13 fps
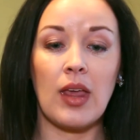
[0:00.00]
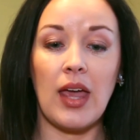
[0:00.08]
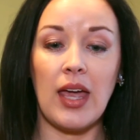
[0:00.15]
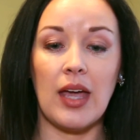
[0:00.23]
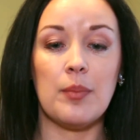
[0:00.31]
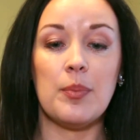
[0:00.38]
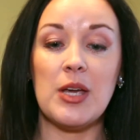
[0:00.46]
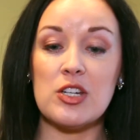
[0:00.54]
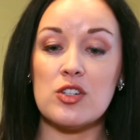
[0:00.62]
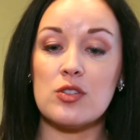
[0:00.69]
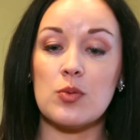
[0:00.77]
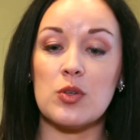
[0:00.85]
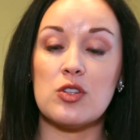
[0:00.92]
And
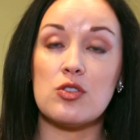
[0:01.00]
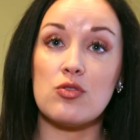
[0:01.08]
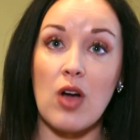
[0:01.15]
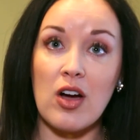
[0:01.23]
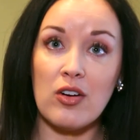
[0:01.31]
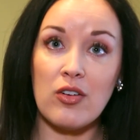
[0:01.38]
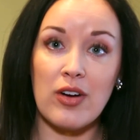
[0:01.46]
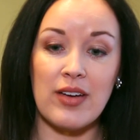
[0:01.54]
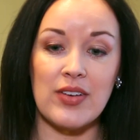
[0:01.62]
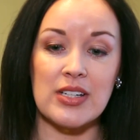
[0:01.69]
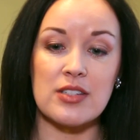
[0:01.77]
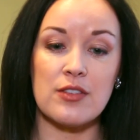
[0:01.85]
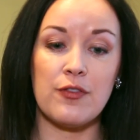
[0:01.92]
patients with strong
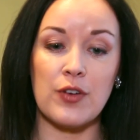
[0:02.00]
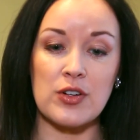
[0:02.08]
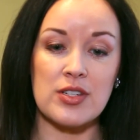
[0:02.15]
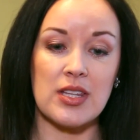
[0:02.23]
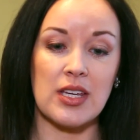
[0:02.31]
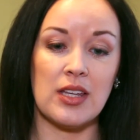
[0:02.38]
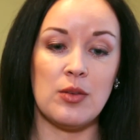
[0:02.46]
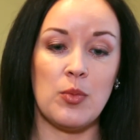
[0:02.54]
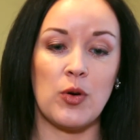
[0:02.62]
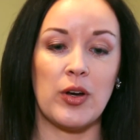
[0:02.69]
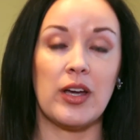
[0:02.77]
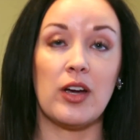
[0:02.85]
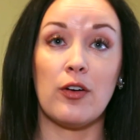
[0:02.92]
cravings first thing in the
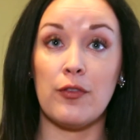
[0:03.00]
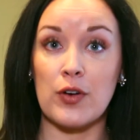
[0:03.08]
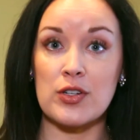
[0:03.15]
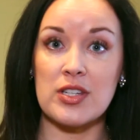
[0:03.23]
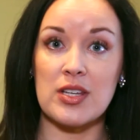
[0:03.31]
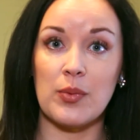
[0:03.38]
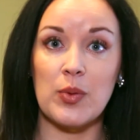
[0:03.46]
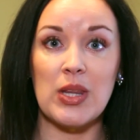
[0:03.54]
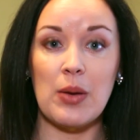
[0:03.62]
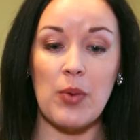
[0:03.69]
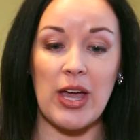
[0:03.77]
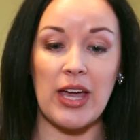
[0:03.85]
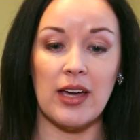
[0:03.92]
morning or first thing when
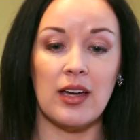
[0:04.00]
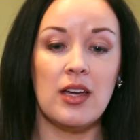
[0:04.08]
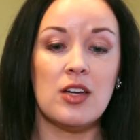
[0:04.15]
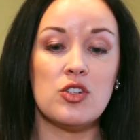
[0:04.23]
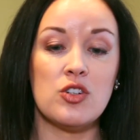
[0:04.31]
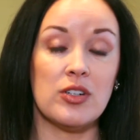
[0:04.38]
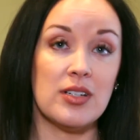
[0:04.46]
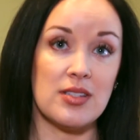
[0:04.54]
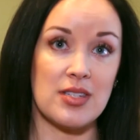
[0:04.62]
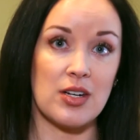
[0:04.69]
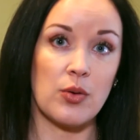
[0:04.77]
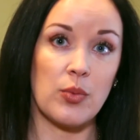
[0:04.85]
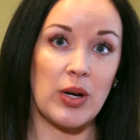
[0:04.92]
they wake should
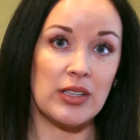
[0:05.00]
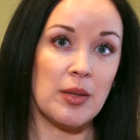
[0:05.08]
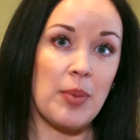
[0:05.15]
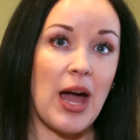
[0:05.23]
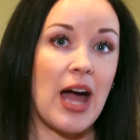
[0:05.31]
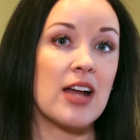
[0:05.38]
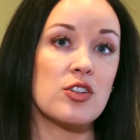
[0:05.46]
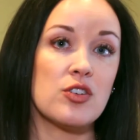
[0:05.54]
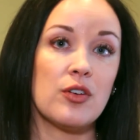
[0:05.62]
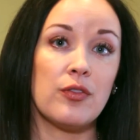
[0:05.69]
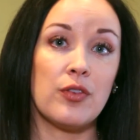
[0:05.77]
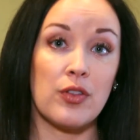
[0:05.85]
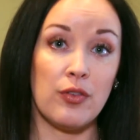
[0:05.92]
consider wearing the patch
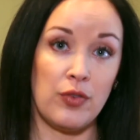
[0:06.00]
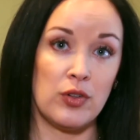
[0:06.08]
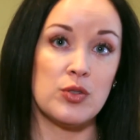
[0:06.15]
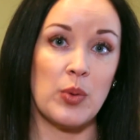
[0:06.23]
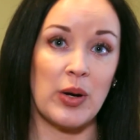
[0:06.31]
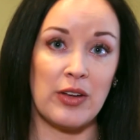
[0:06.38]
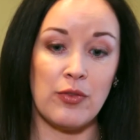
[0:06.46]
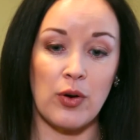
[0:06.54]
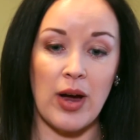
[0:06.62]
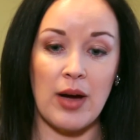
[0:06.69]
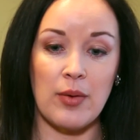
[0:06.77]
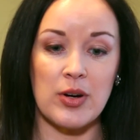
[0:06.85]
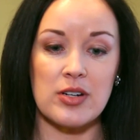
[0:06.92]
for the full 24
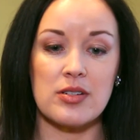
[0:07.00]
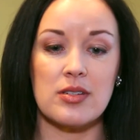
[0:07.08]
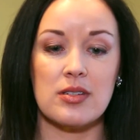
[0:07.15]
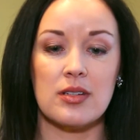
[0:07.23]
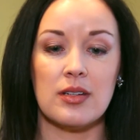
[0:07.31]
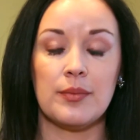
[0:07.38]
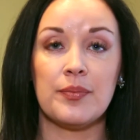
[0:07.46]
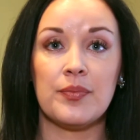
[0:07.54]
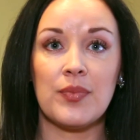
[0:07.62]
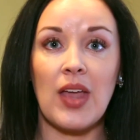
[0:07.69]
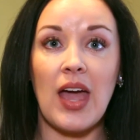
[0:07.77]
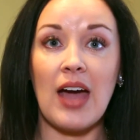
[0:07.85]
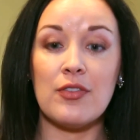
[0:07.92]
hours.
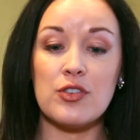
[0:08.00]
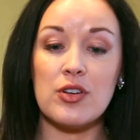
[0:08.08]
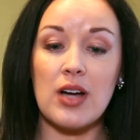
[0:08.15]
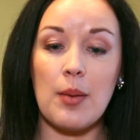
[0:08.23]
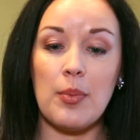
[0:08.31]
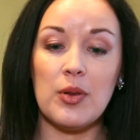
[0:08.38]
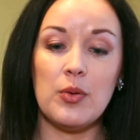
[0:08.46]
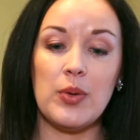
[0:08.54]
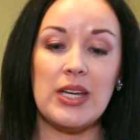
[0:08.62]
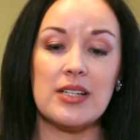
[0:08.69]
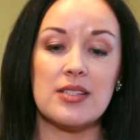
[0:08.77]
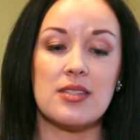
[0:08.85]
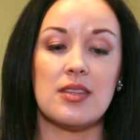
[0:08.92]
After a couple of
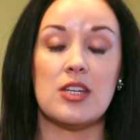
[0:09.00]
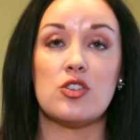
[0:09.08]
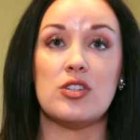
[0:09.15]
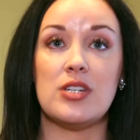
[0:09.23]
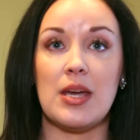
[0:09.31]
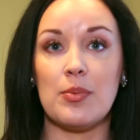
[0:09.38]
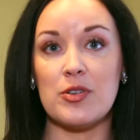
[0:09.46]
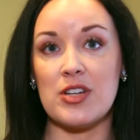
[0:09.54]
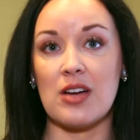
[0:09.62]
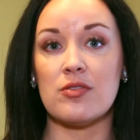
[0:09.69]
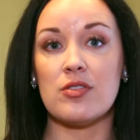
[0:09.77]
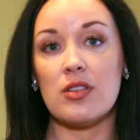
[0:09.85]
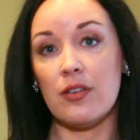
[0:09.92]
weeks, they should taper
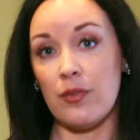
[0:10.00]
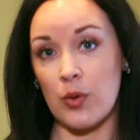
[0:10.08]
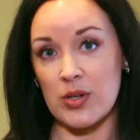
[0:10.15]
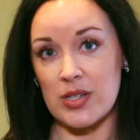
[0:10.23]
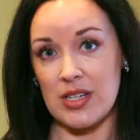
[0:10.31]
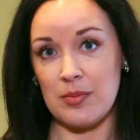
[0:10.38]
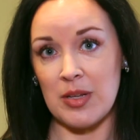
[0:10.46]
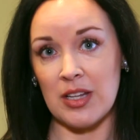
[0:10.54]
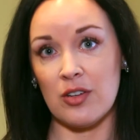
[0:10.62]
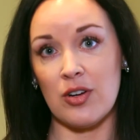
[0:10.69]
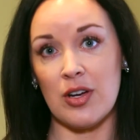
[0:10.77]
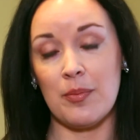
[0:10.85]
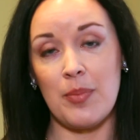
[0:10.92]
down to the 14
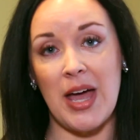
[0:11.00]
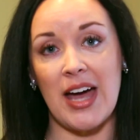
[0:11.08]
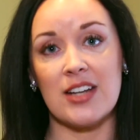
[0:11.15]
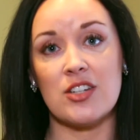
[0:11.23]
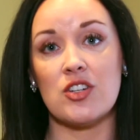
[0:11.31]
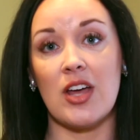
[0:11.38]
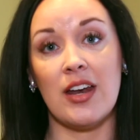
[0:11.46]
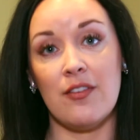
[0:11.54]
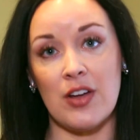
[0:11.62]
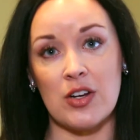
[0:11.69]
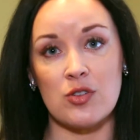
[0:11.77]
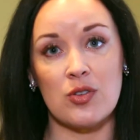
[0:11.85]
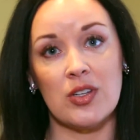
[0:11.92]
milligram patch and
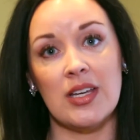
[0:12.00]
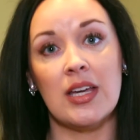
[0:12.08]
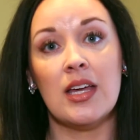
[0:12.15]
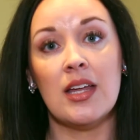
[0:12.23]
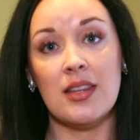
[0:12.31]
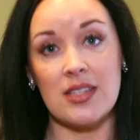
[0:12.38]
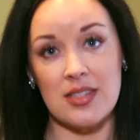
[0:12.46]
eventually the